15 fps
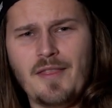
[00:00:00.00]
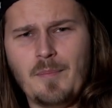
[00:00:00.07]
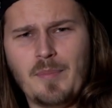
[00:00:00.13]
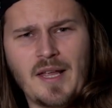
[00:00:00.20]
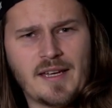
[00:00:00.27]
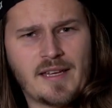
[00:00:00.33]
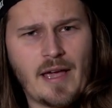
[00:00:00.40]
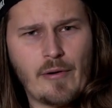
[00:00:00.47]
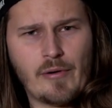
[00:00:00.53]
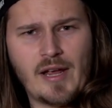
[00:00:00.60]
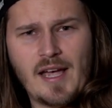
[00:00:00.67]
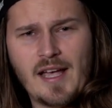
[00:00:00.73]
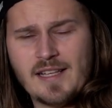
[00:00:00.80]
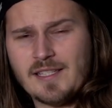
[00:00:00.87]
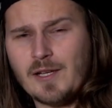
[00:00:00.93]
the plate
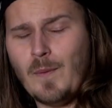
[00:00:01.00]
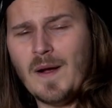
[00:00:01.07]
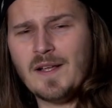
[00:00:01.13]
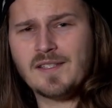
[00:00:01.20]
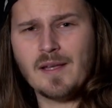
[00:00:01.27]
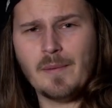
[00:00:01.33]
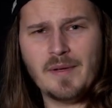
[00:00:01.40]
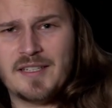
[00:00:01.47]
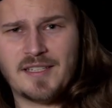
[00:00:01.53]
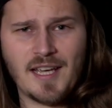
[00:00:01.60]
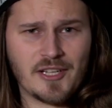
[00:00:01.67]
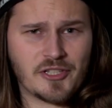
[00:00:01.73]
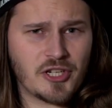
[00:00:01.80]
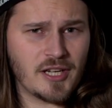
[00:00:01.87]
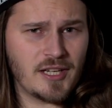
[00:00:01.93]
carrier has quite some
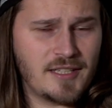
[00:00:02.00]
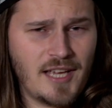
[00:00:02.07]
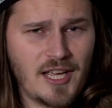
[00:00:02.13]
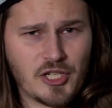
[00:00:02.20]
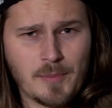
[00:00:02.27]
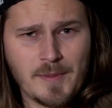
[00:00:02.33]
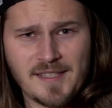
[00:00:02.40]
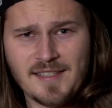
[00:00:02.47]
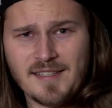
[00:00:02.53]
attachments